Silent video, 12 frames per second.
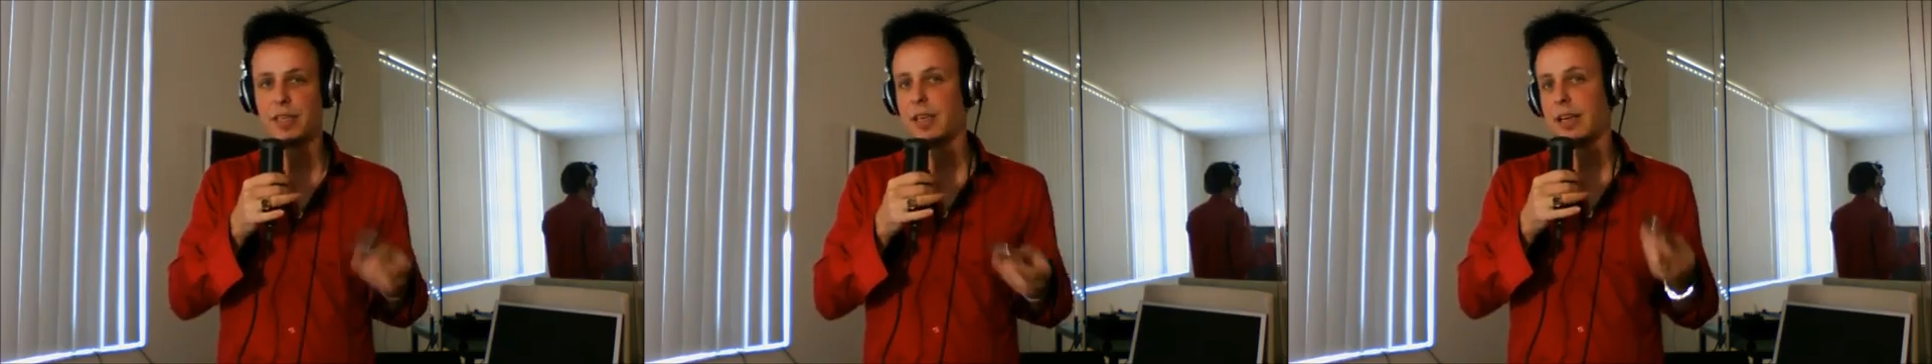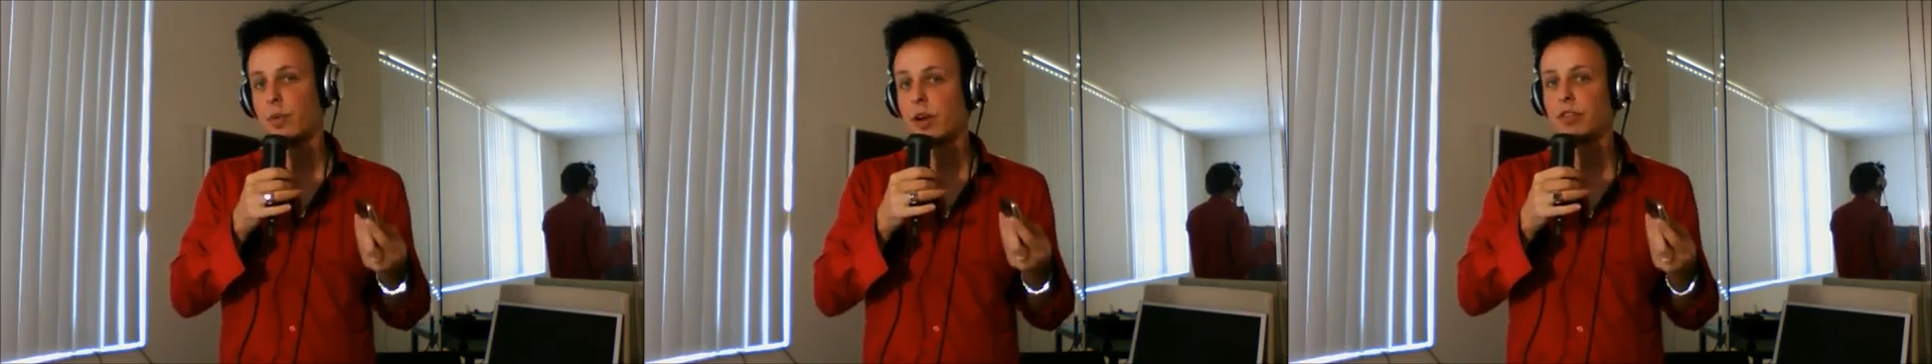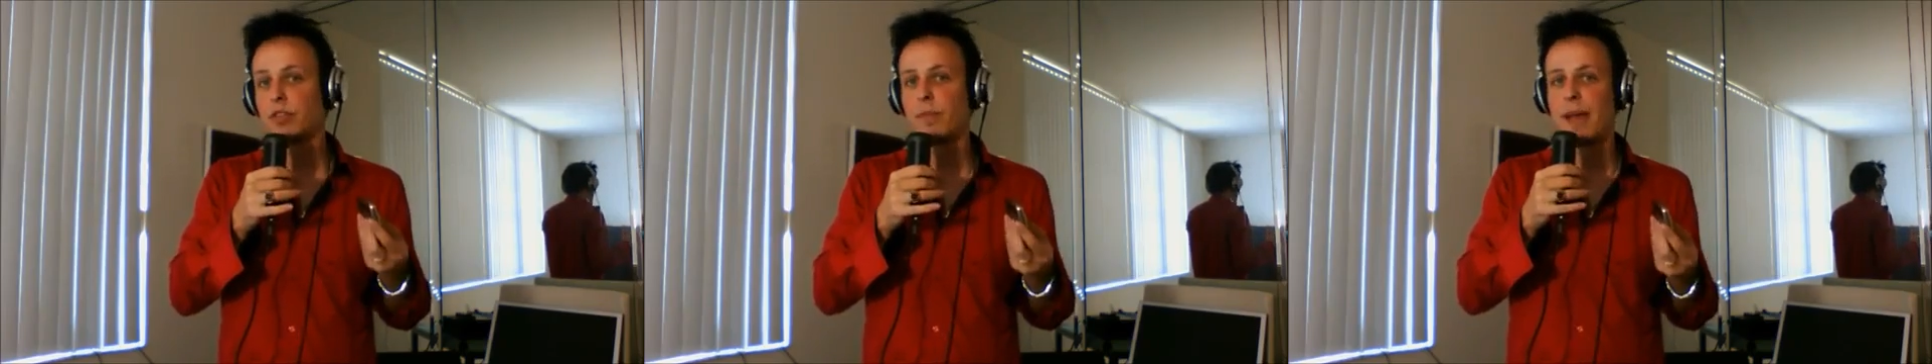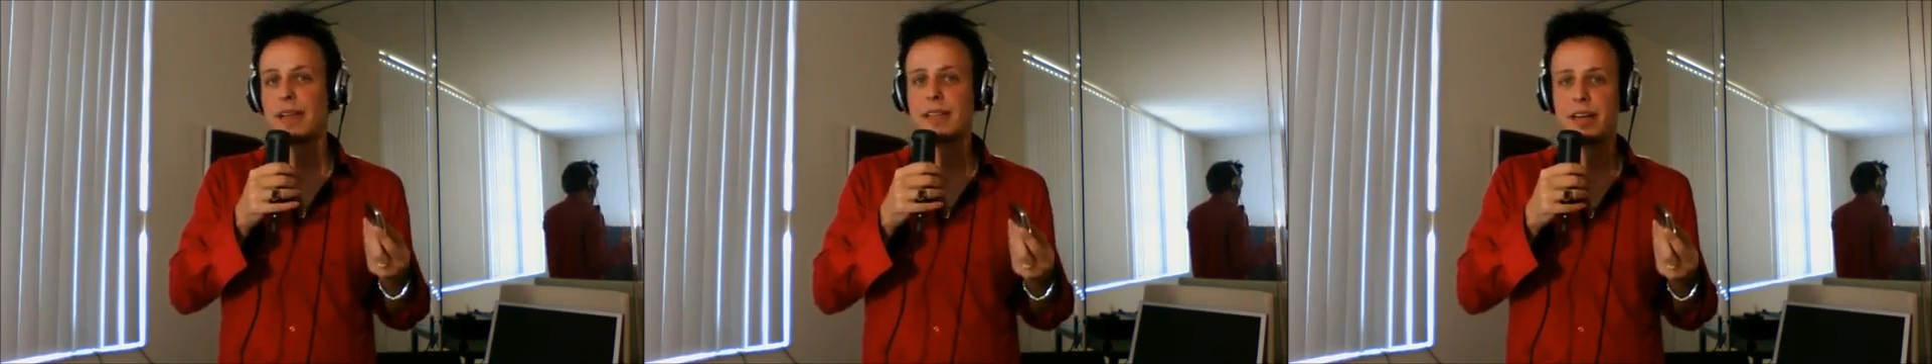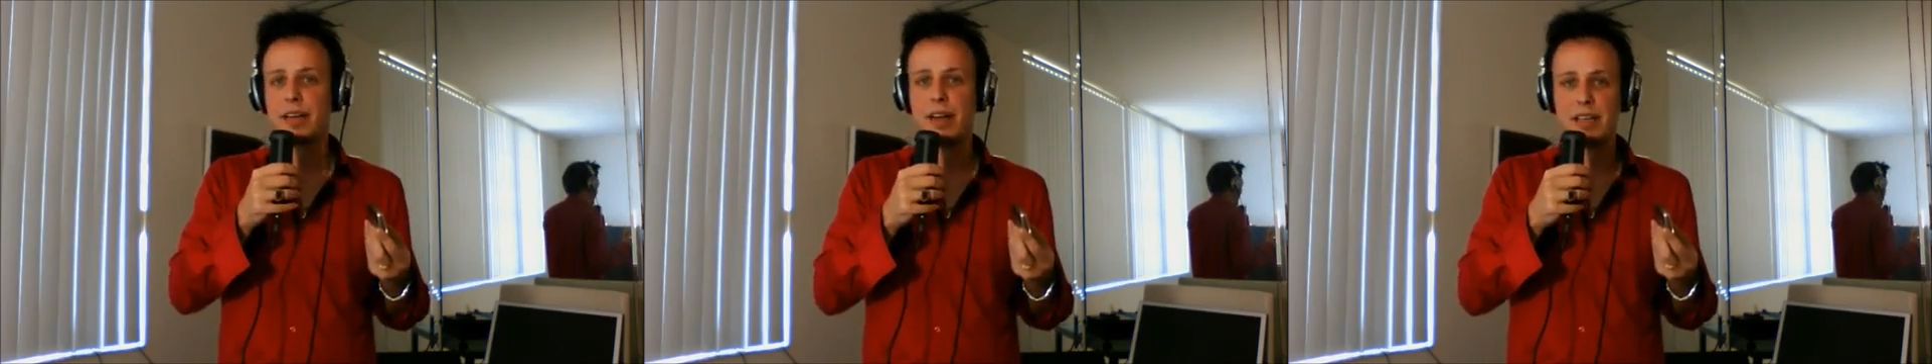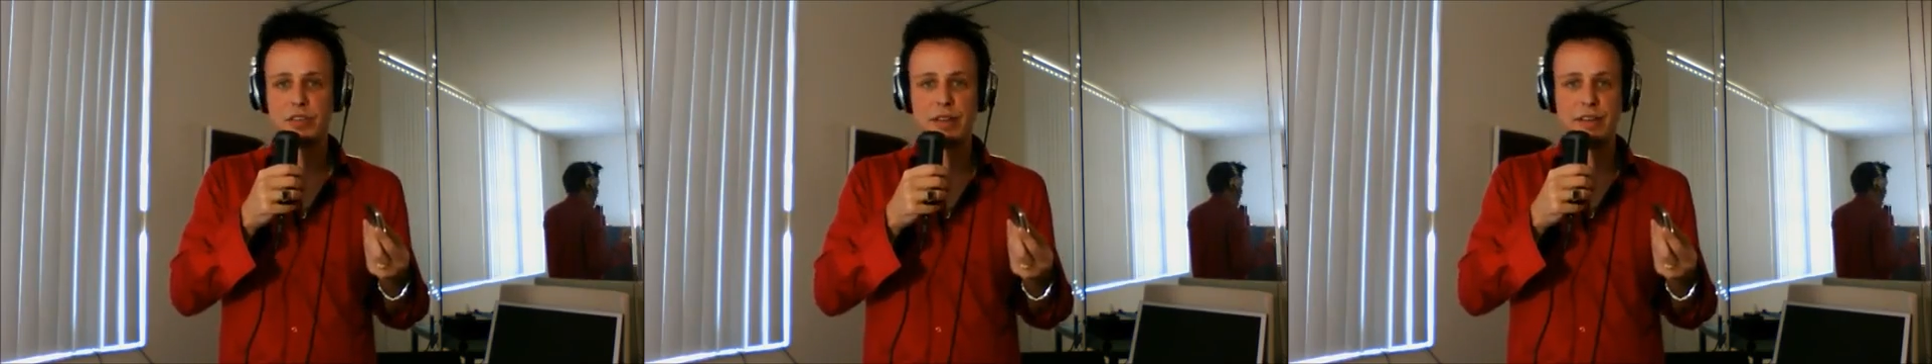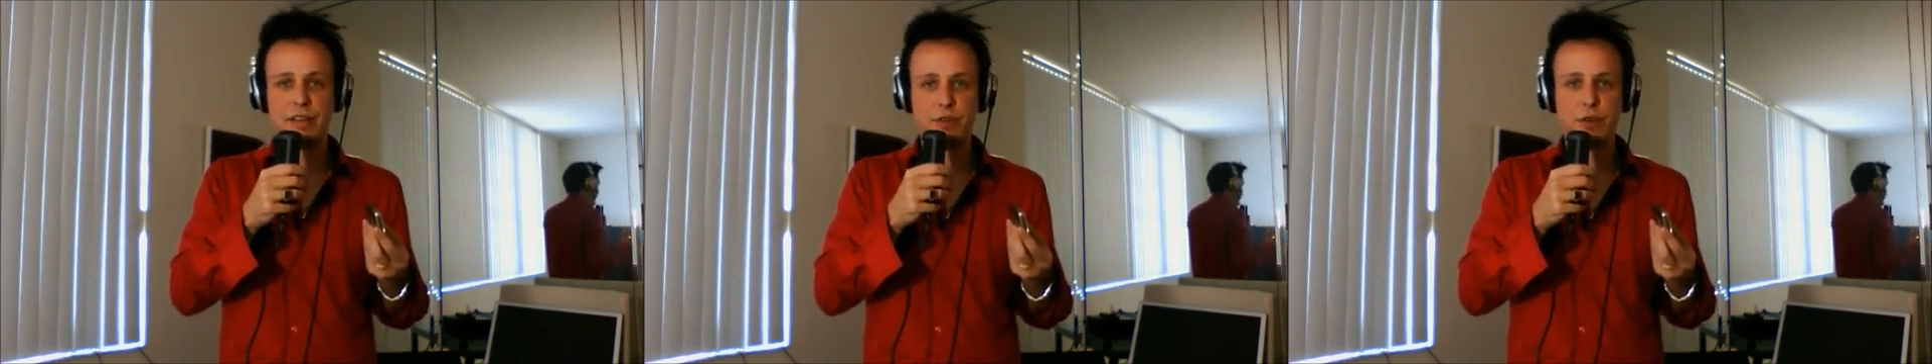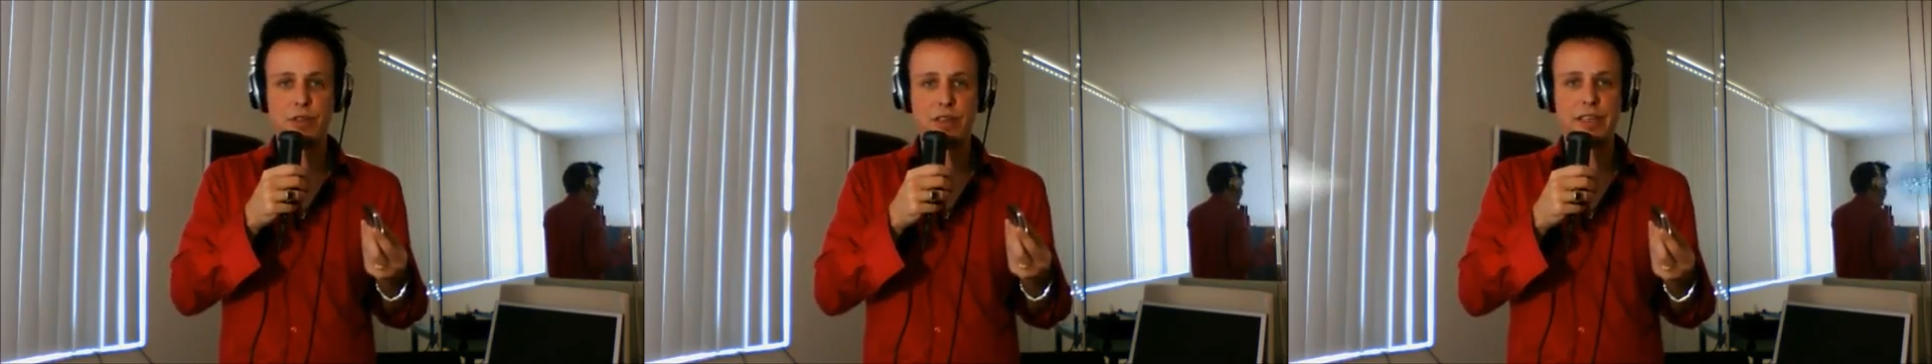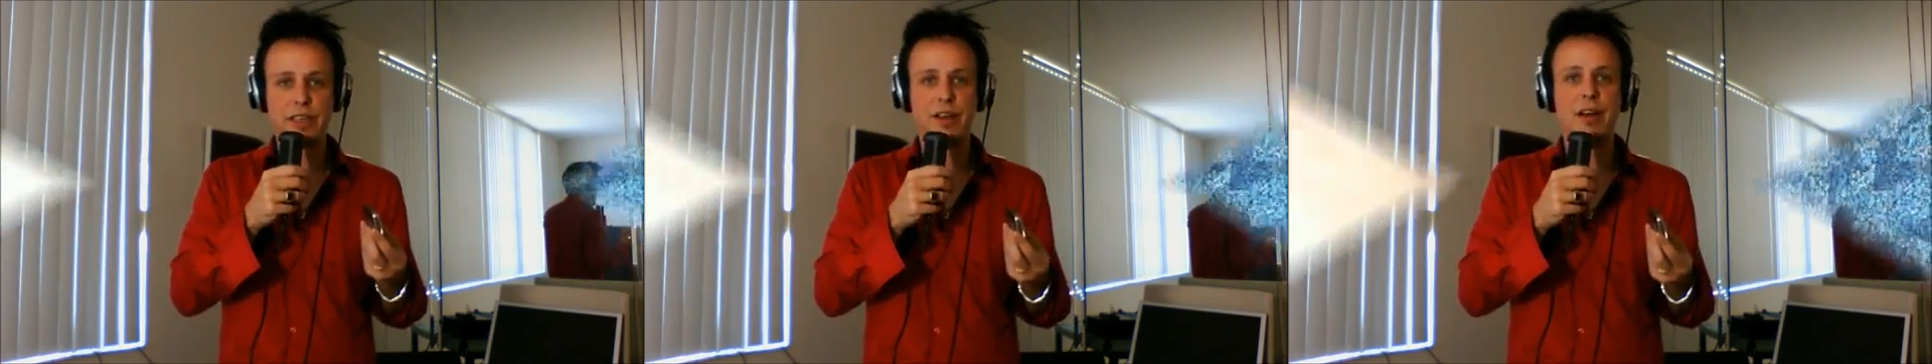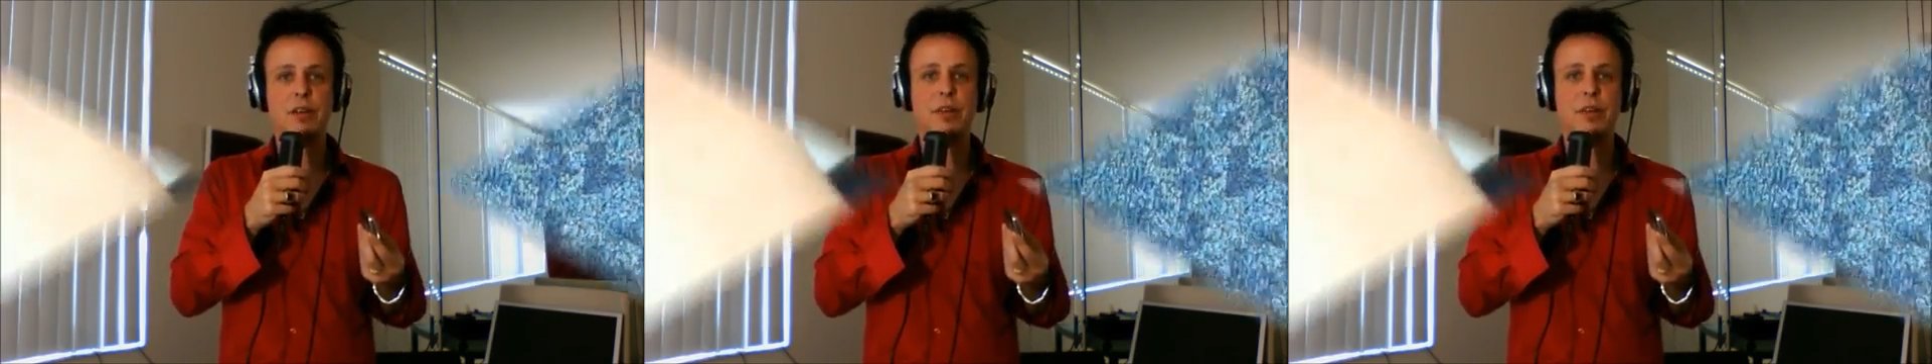and I walked through a backscatter x-ray at Fort Lauderdale